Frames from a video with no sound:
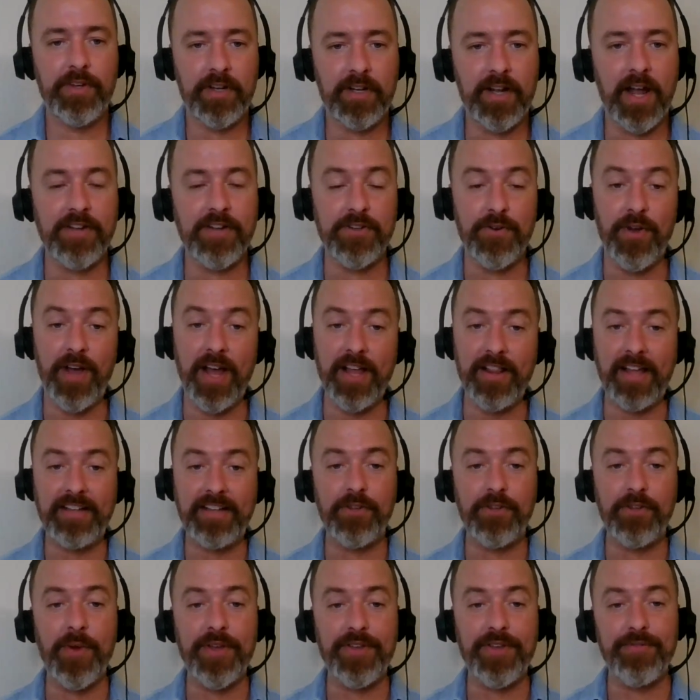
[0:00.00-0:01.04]
Gotcha. Well, I
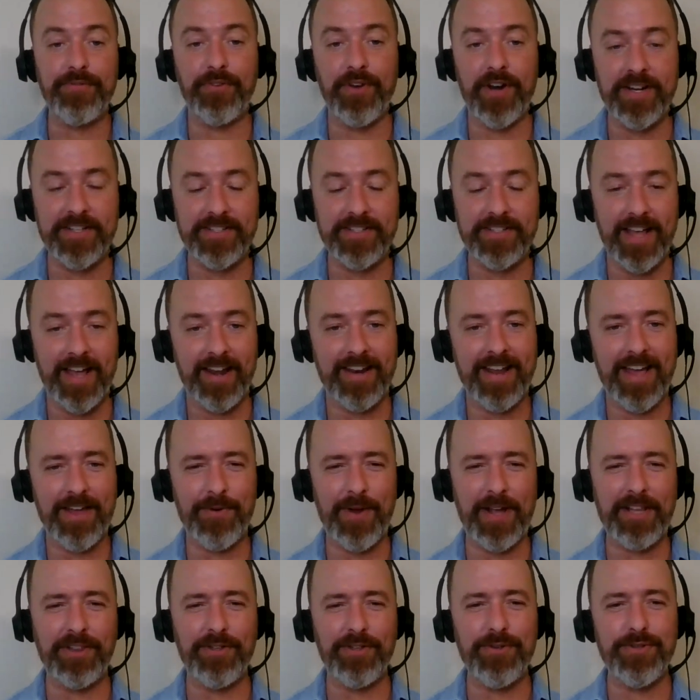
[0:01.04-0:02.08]
like the way you phrase that. How
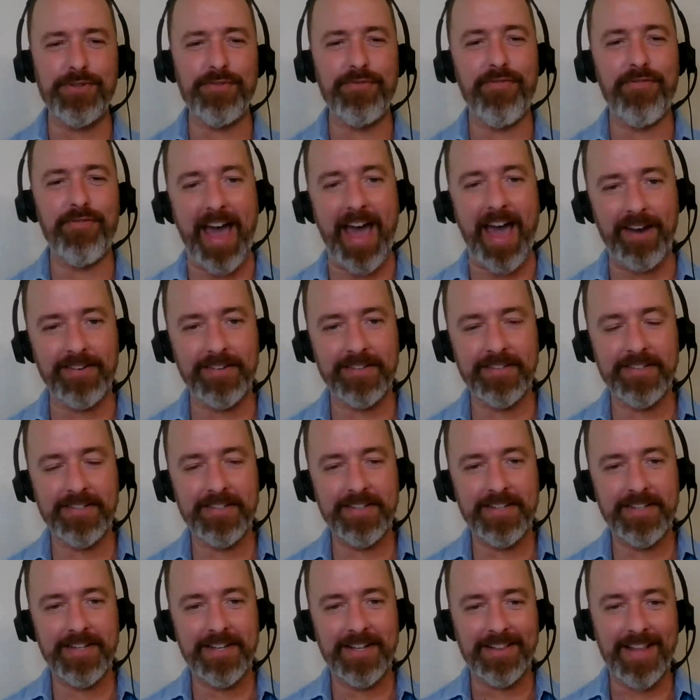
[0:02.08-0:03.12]
do I lose fat?
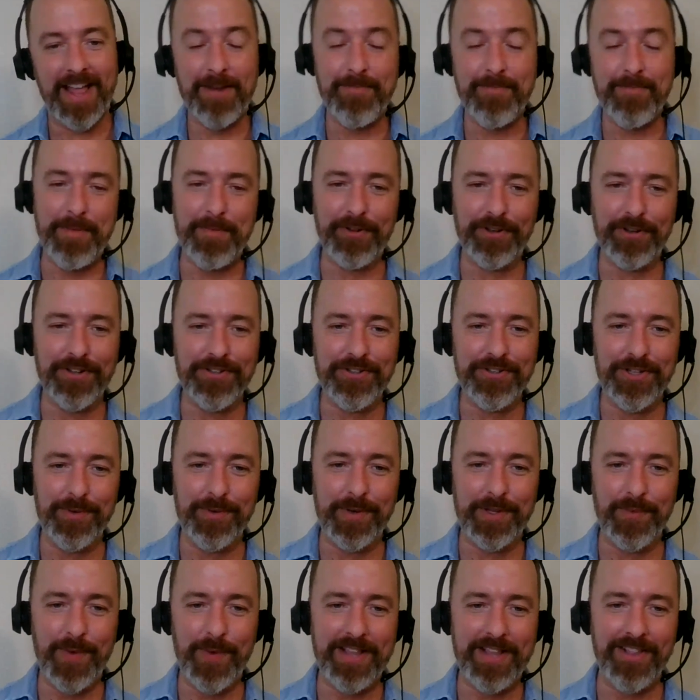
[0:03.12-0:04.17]
A lot of people are
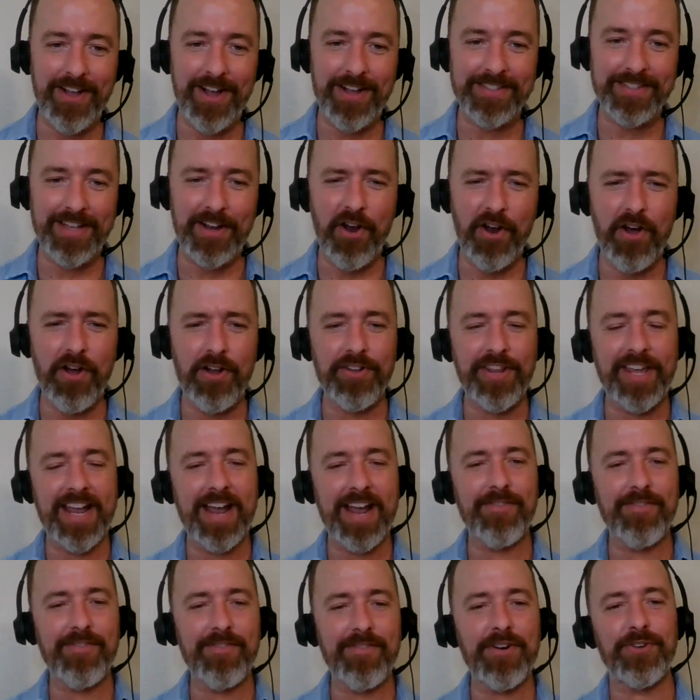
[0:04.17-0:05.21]
concerned with weight loss, and all
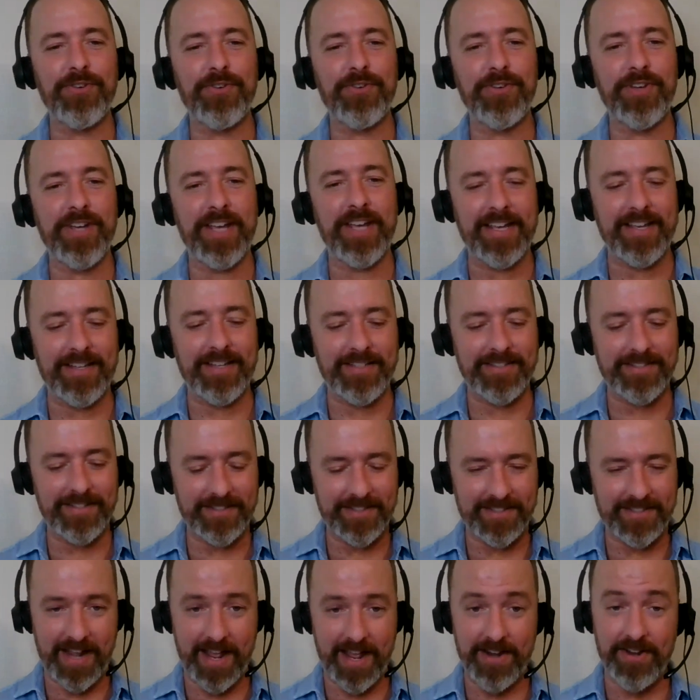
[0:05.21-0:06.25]
they ever do is
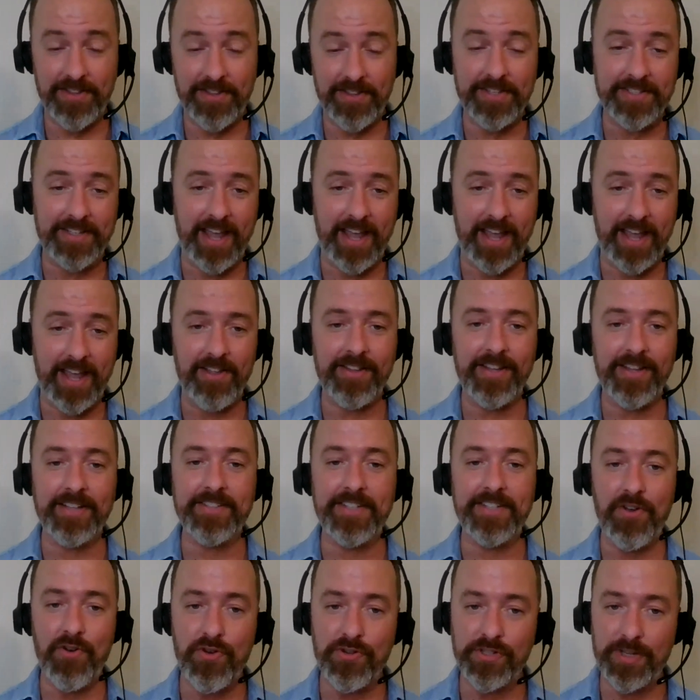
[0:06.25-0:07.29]
stand on the scale, and
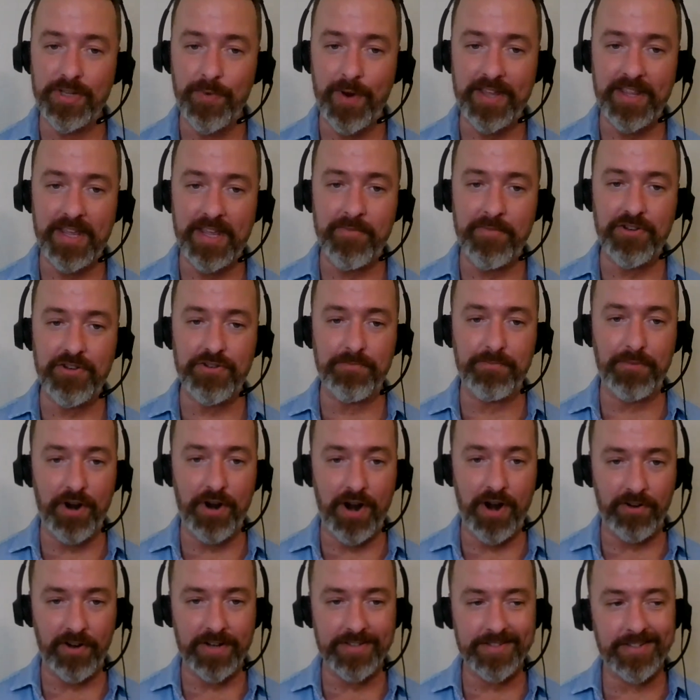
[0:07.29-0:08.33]
that's the only way they measure
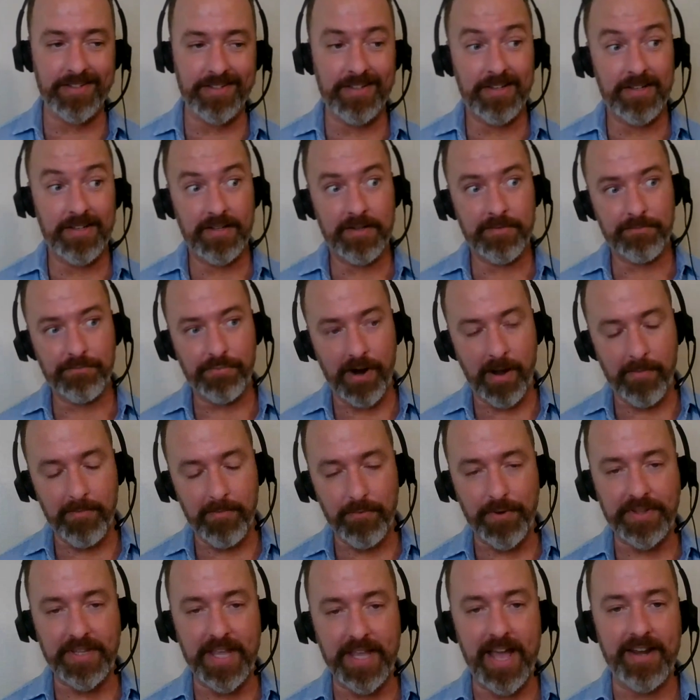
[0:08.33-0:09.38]
progress. The
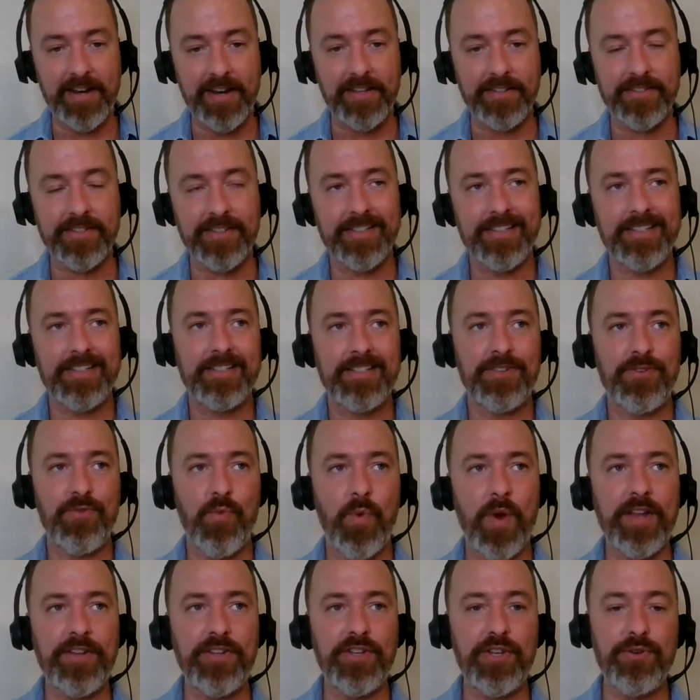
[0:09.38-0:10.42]
problem with that is
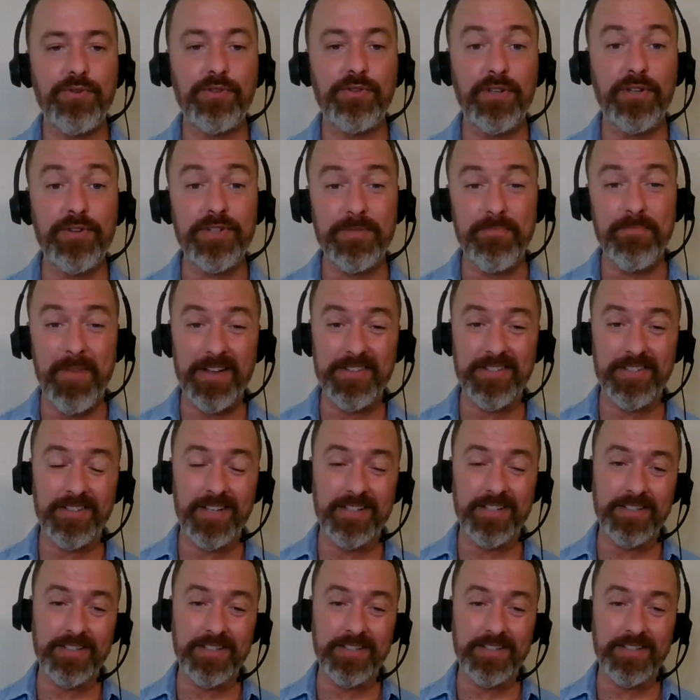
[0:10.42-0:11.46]
when you lose
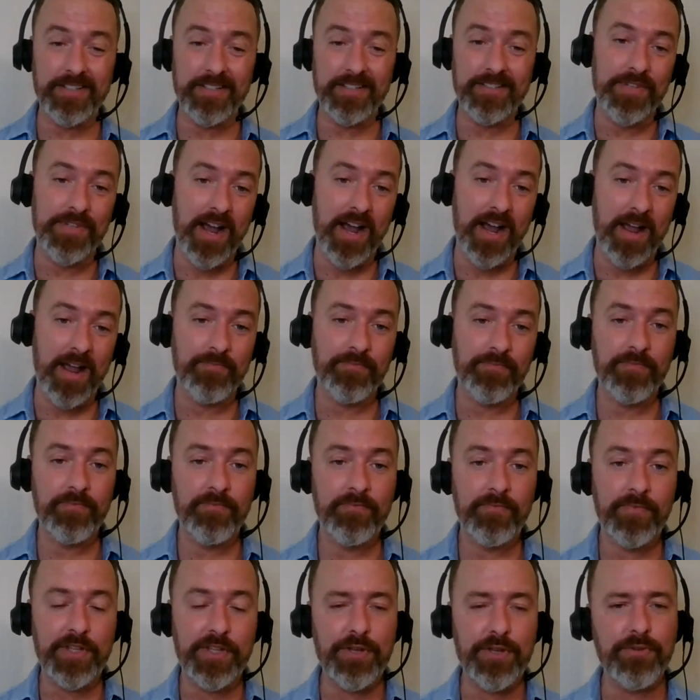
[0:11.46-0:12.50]
muscle at the same time,
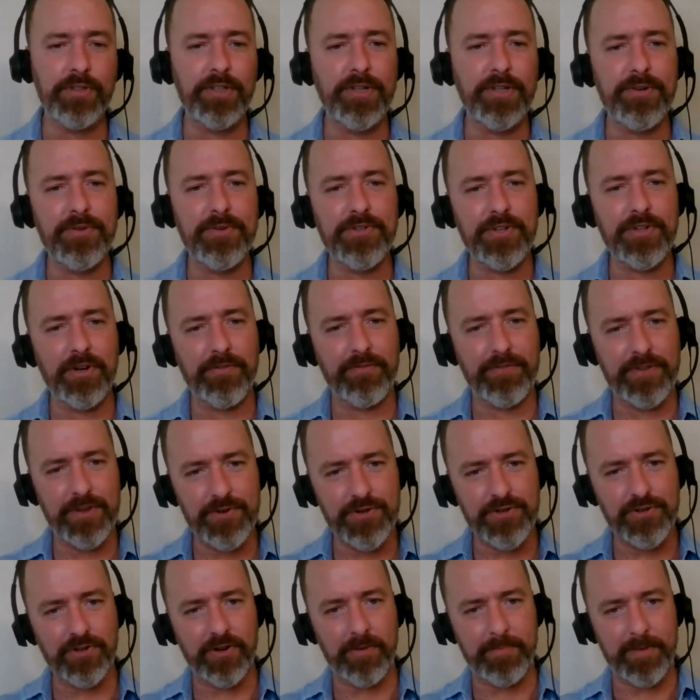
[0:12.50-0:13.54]
you lose your
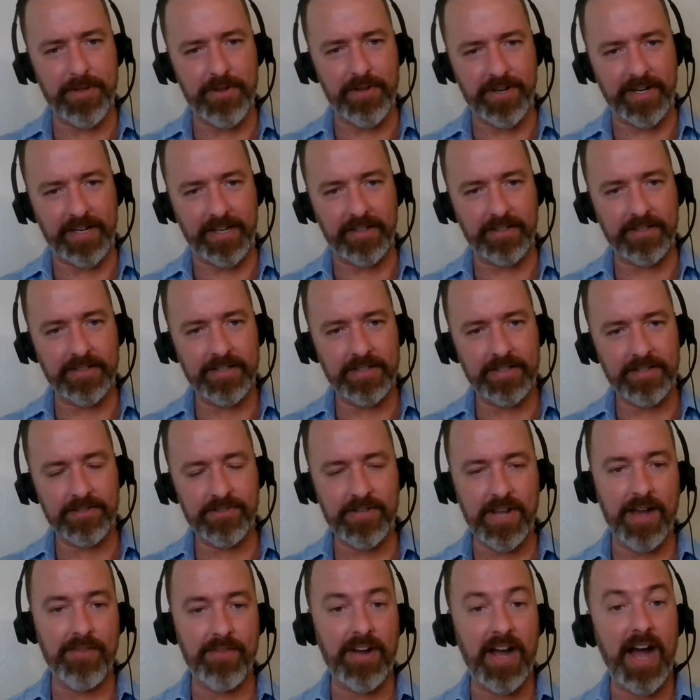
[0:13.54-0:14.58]
future ability
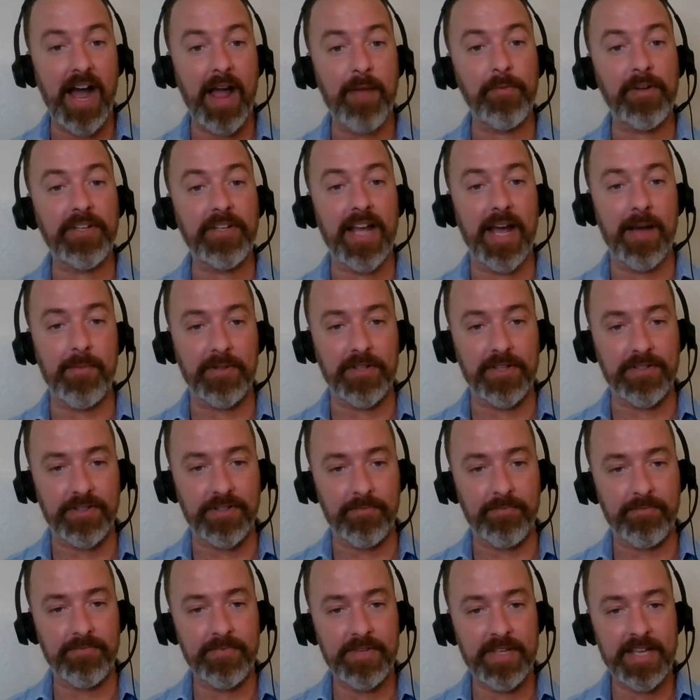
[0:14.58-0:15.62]
to have a high
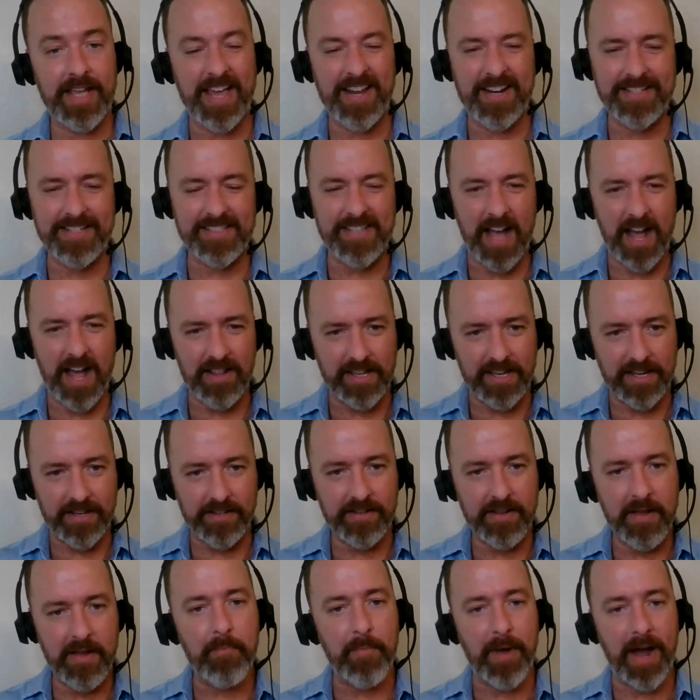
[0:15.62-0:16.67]
metabolism and a
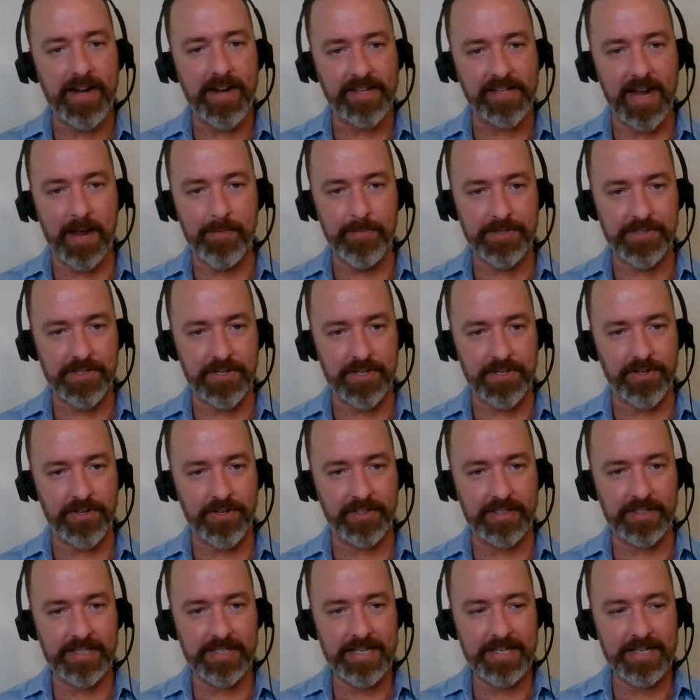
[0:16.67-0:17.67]
solid body composition.